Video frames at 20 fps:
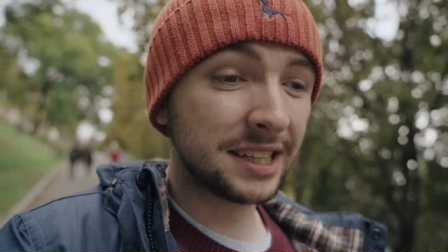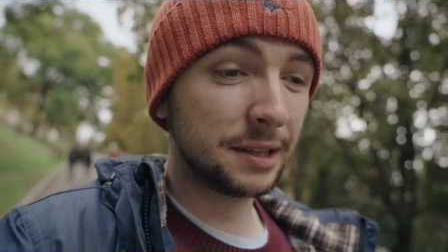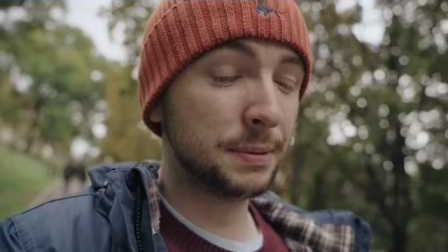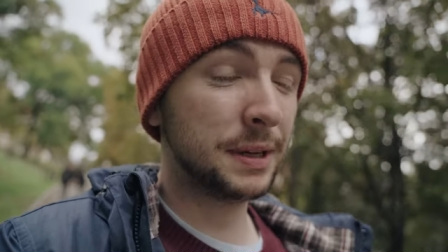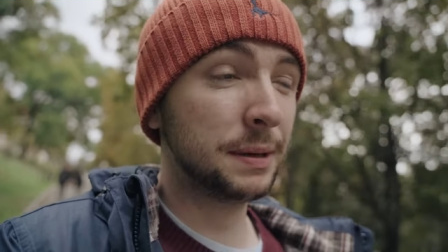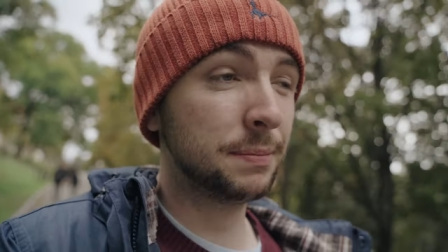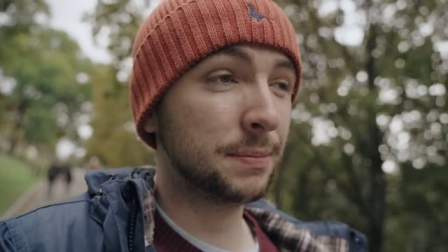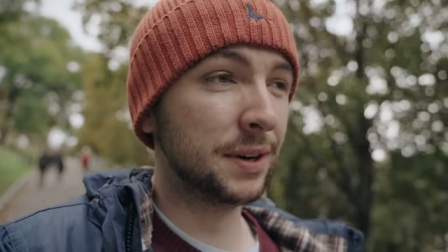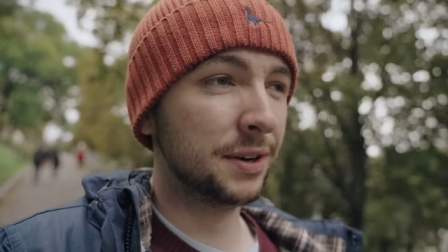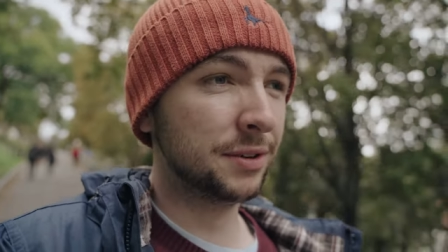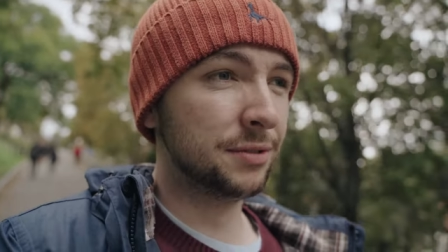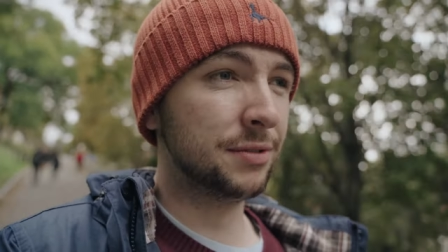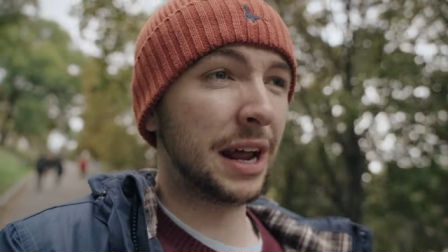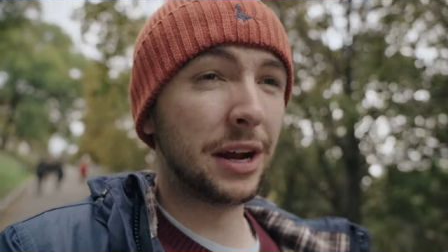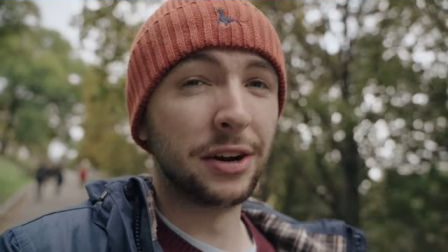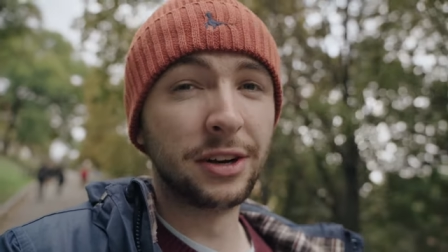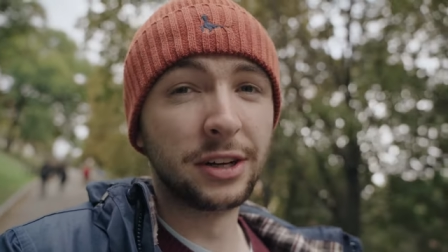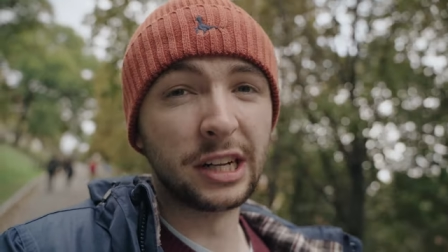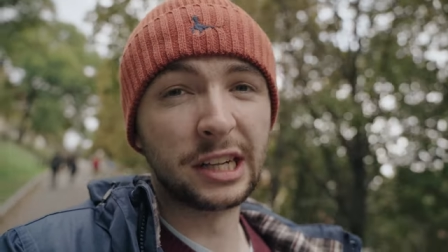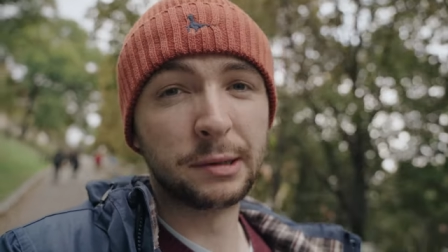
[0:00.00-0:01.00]
to people
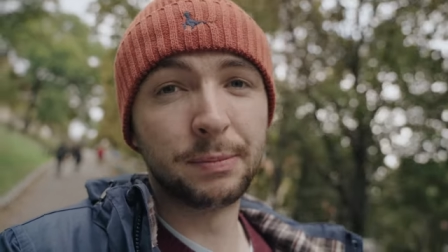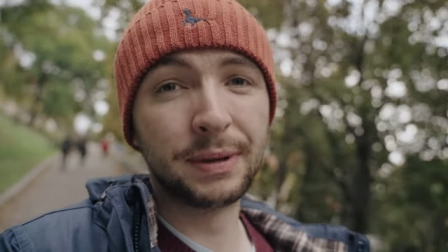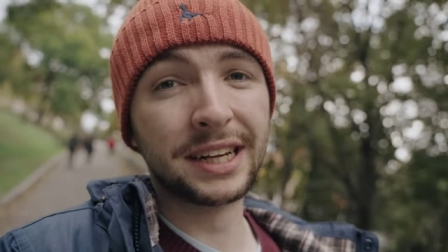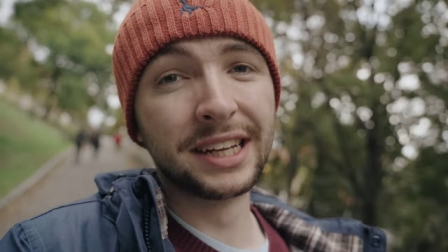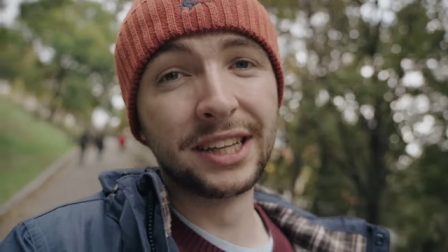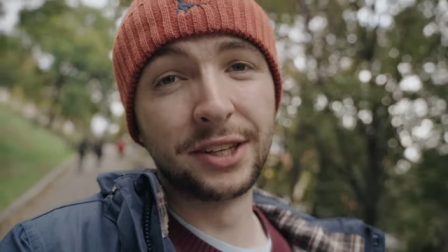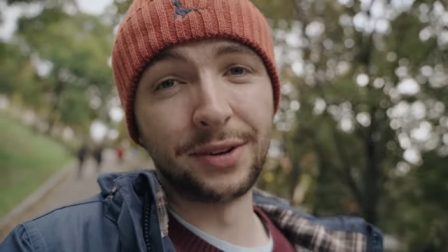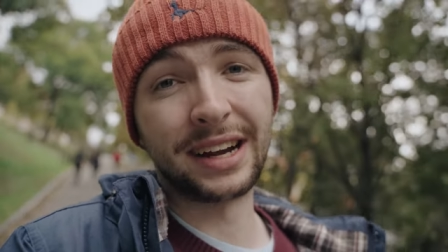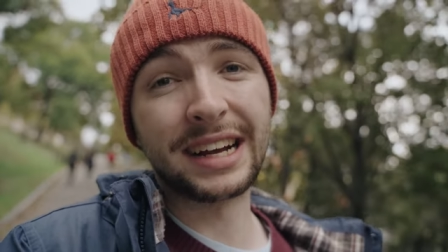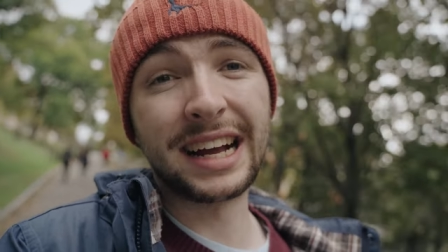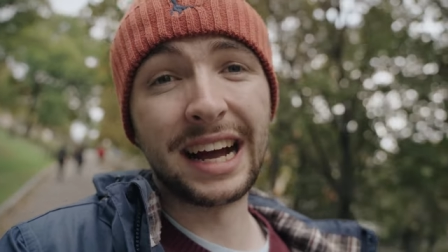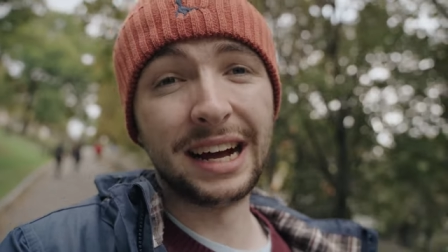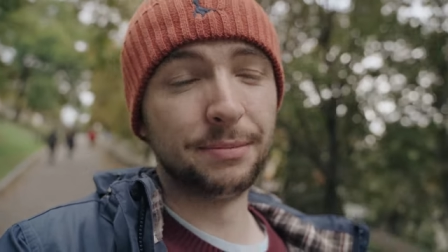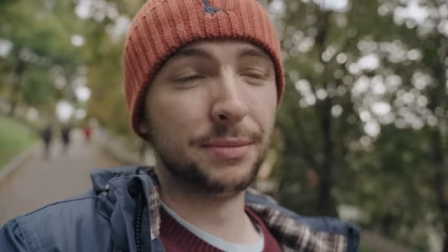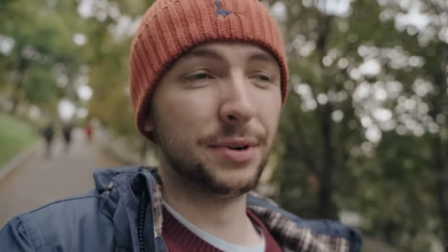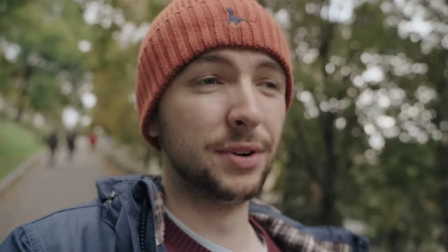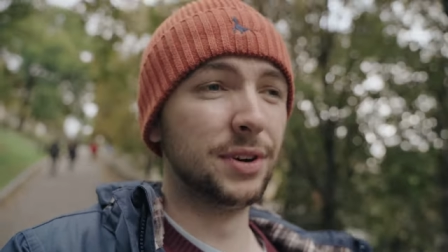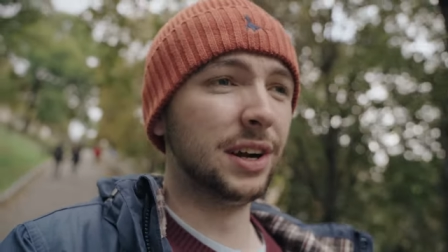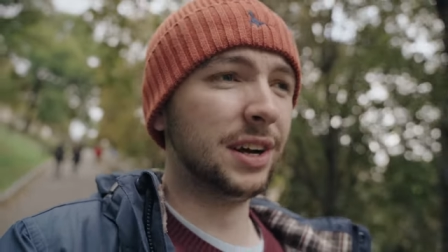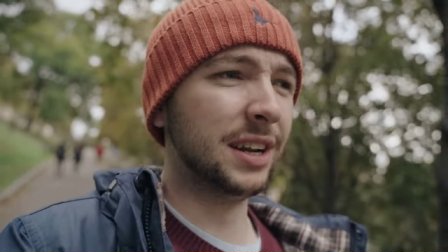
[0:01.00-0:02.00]
rather than speaking to a
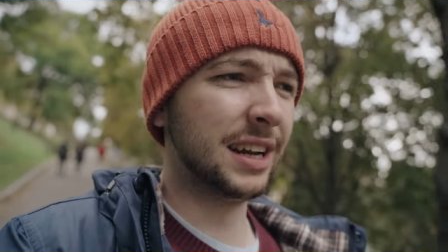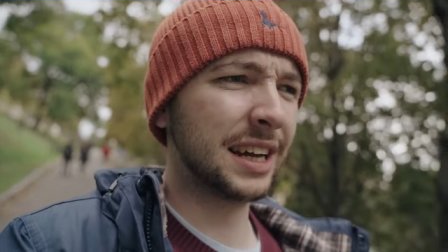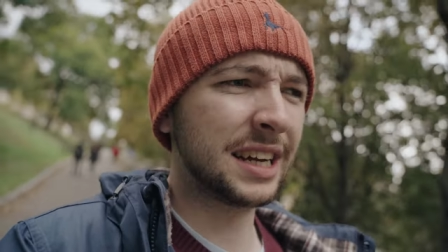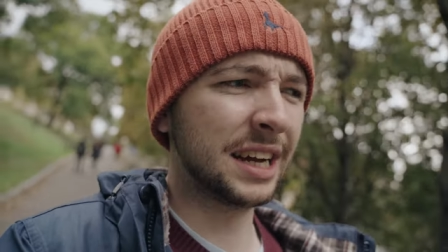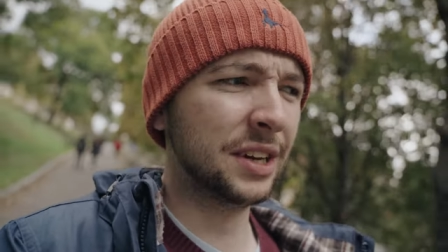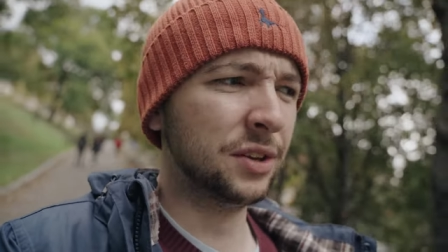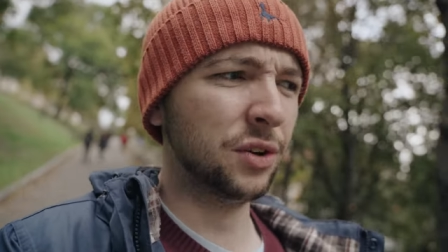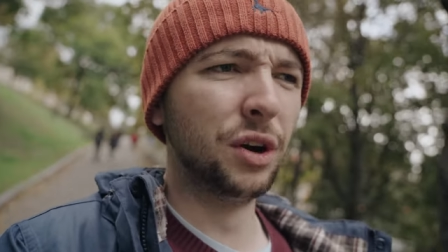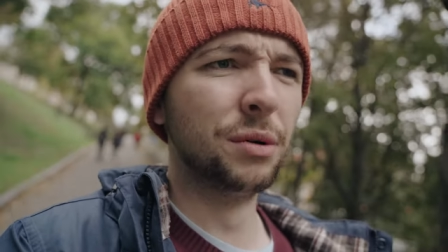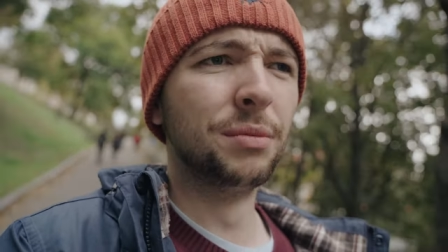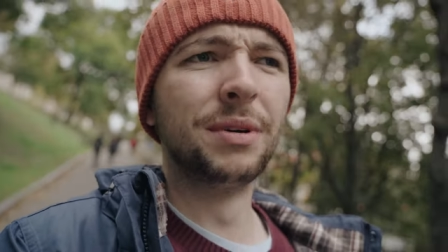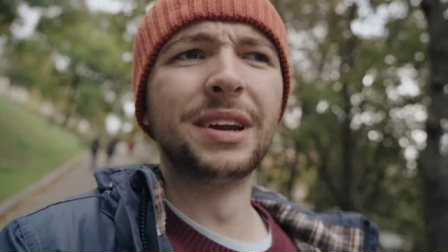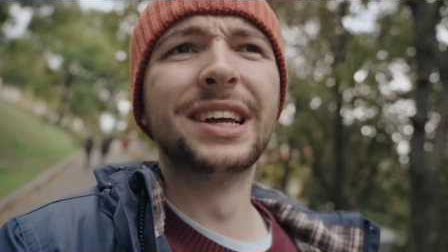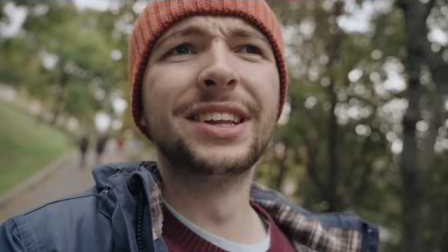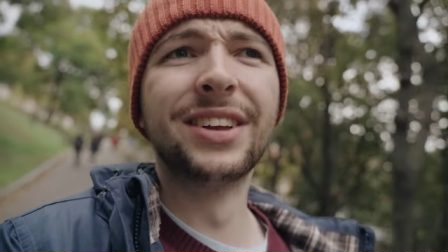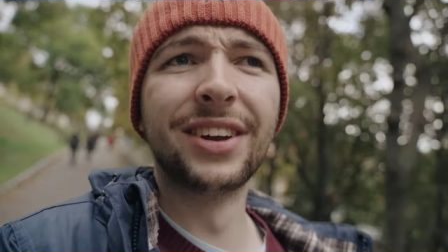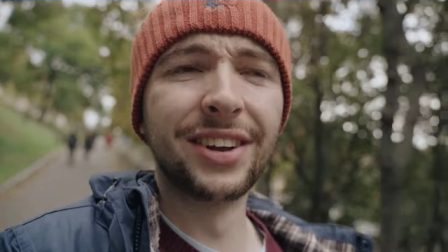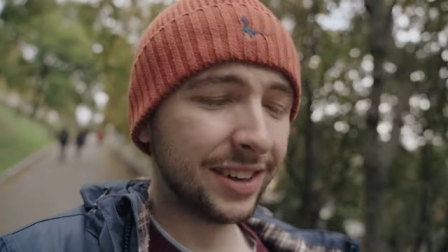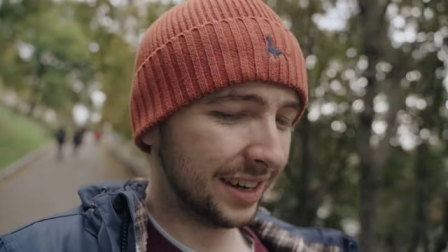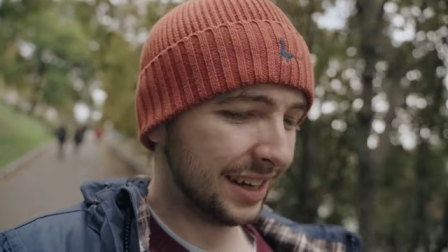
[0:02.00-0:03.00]
camera like I normally
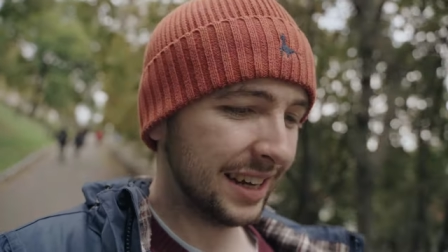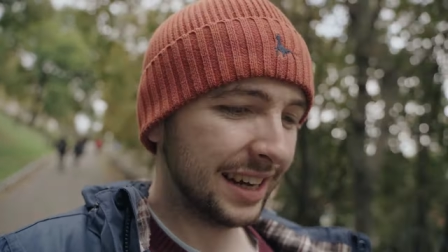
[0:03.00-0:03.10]
do.